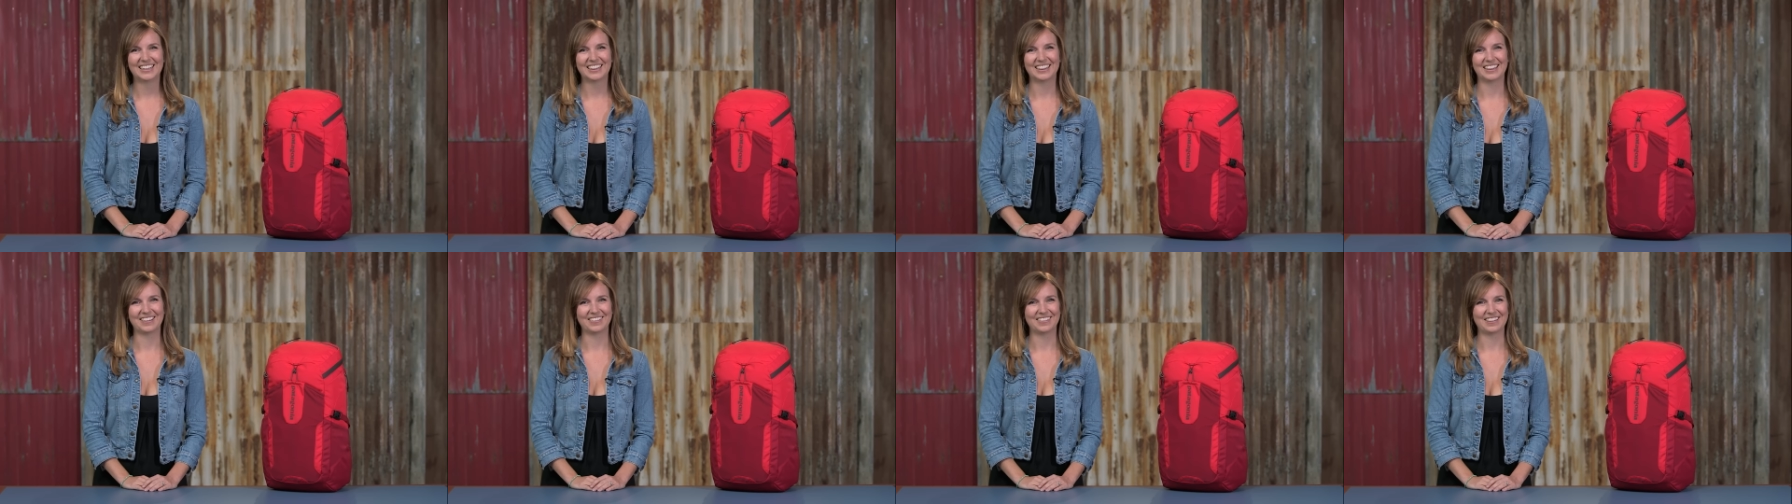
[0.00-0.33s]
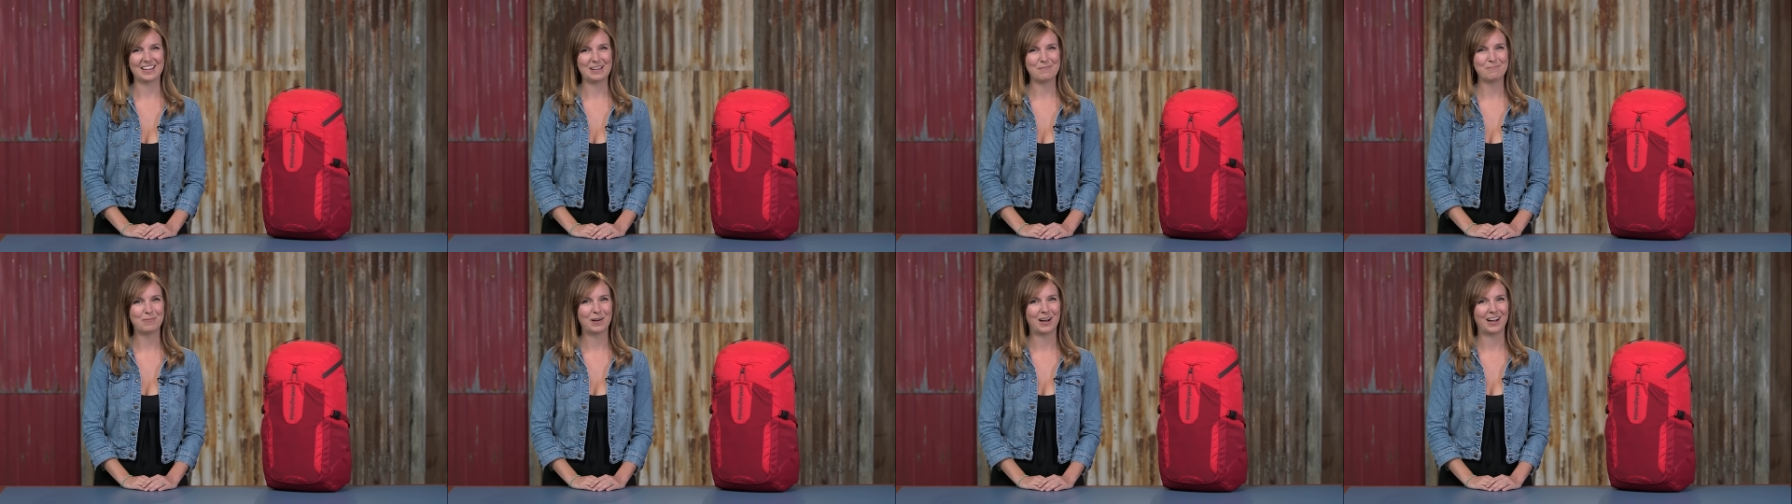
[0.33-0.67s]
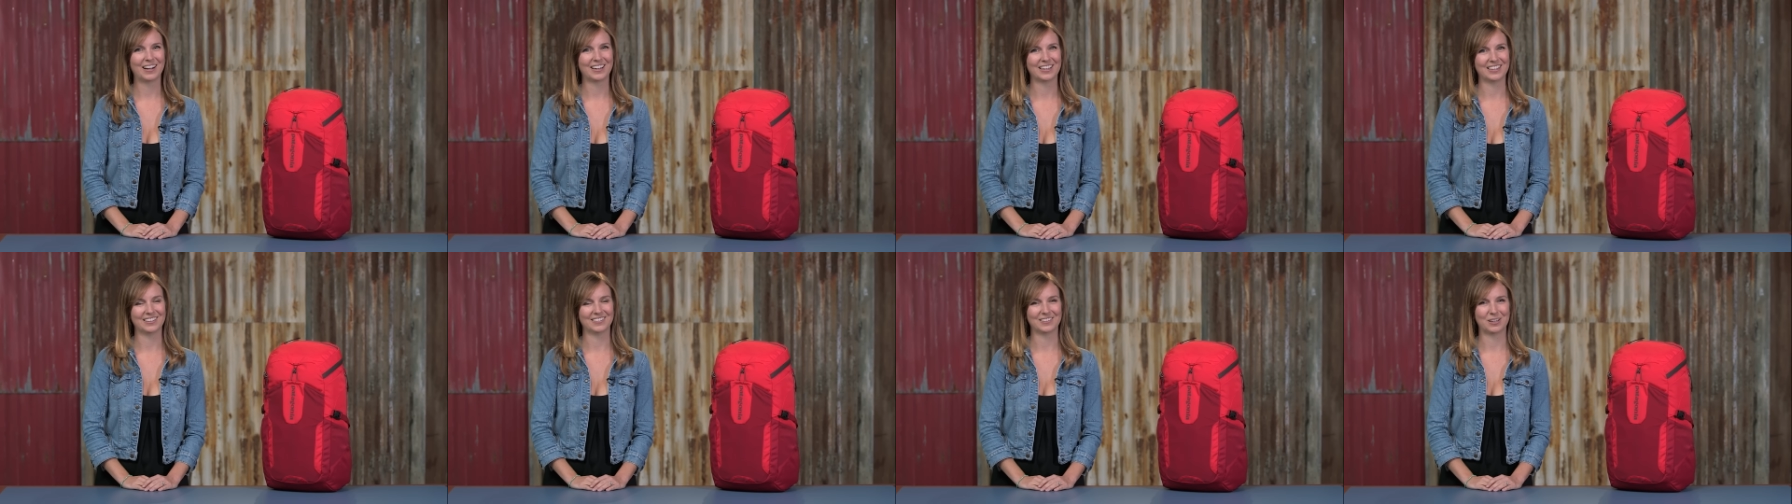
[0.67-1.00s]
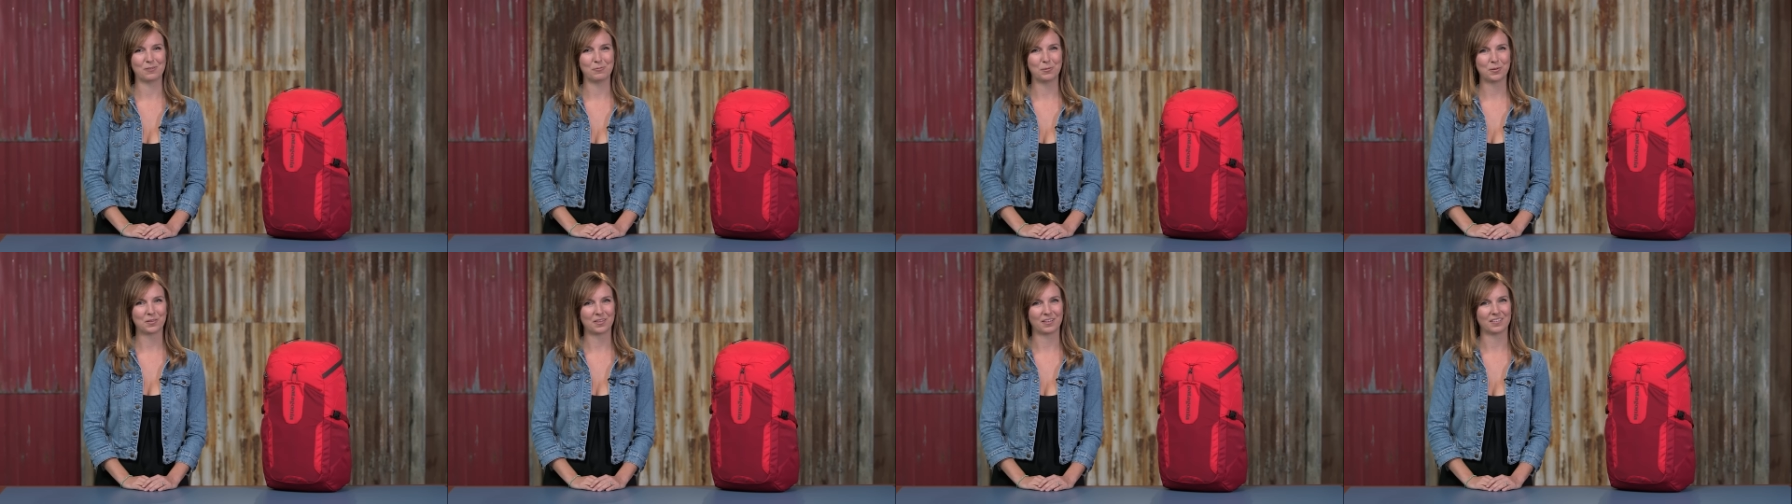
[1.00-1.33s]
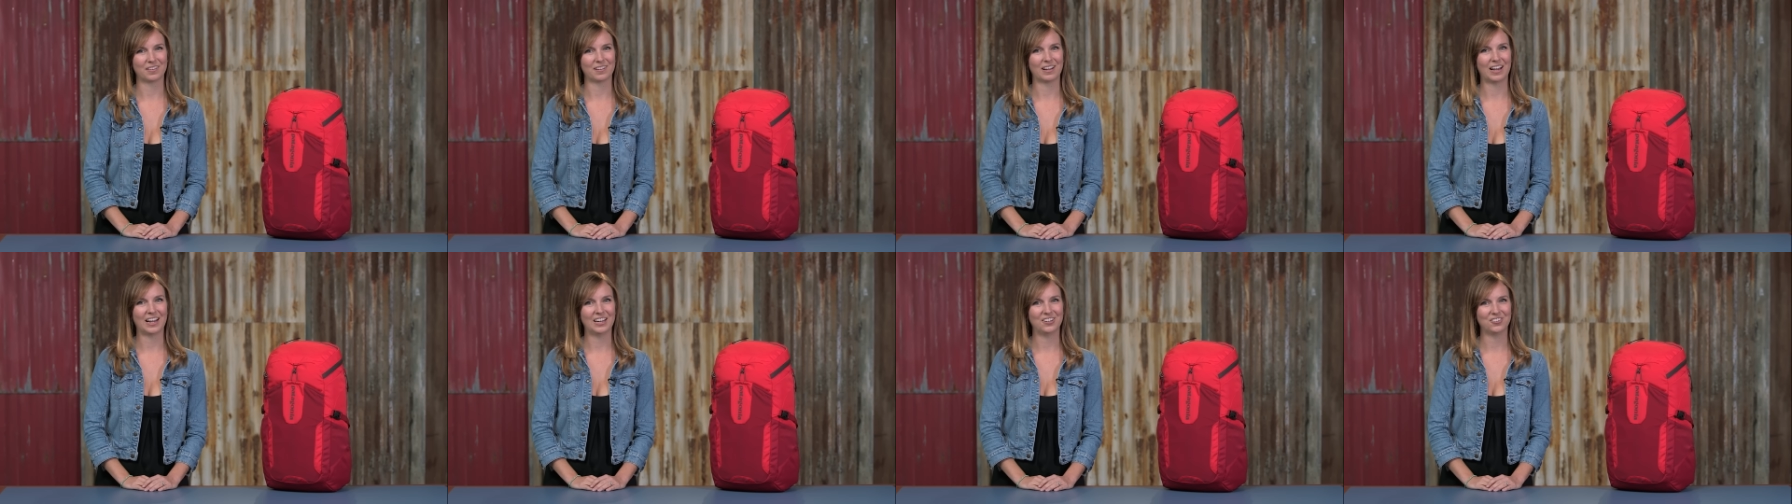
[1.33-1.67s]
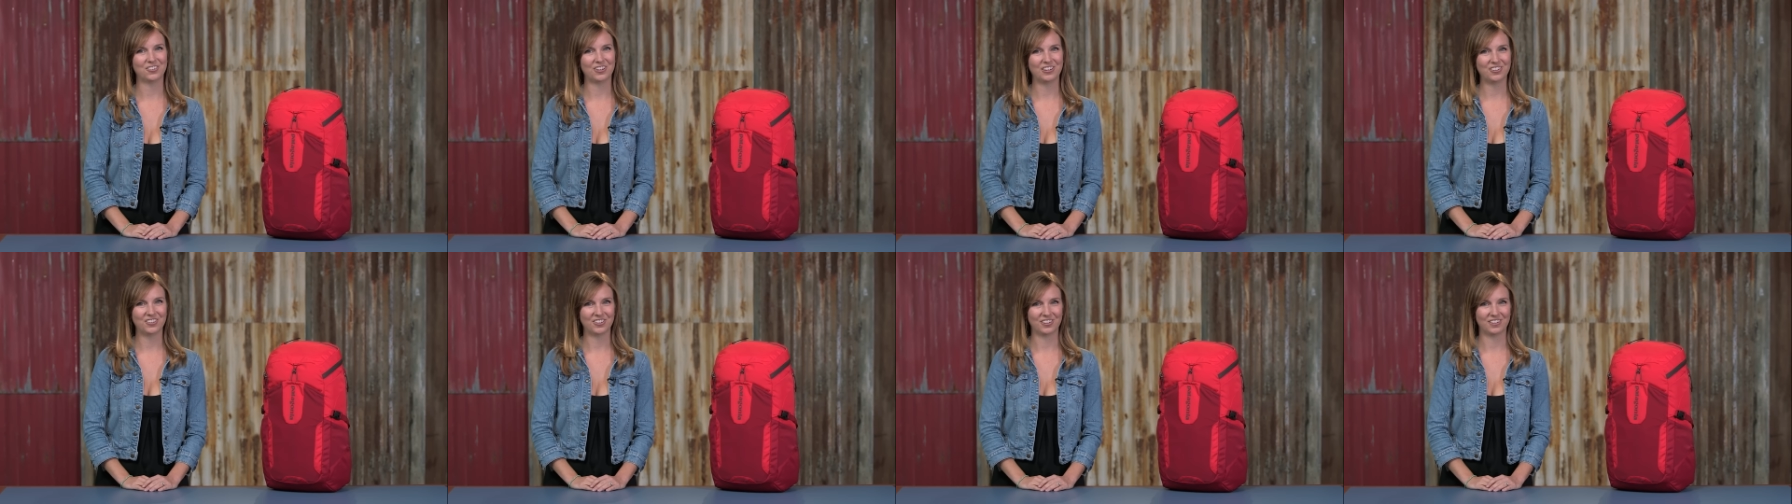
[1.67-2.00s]
The same pocket doubles as a
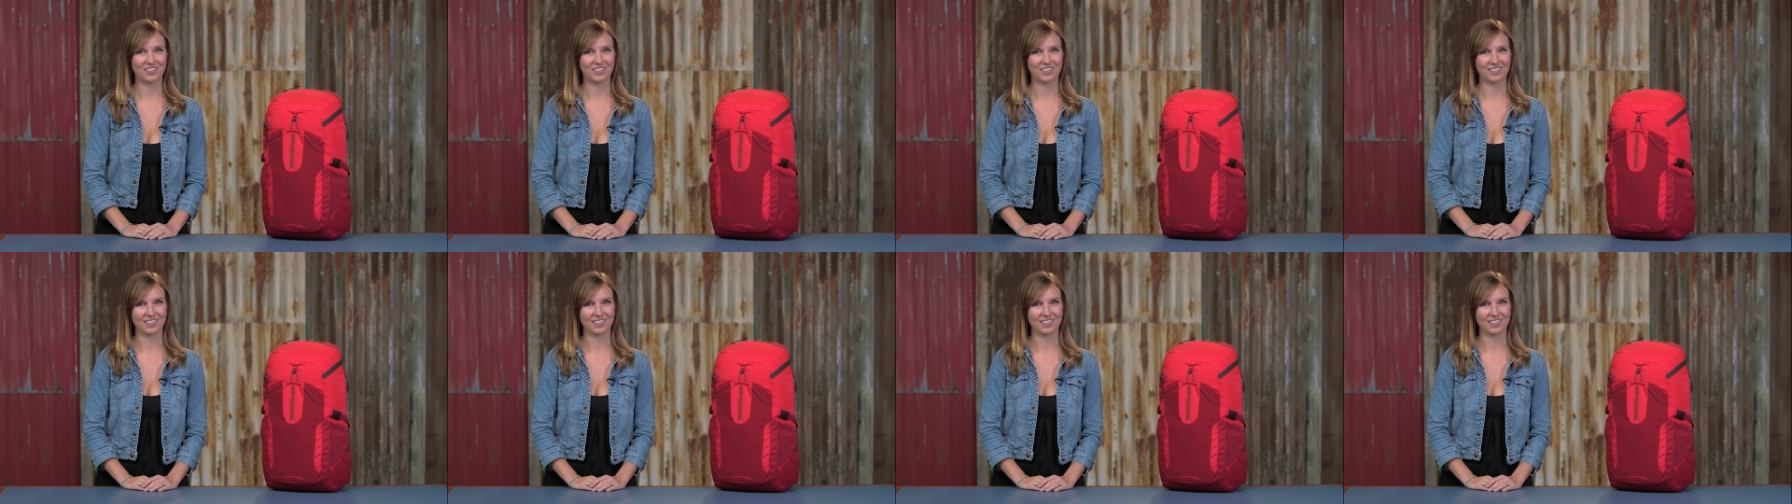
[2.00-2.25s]
hydration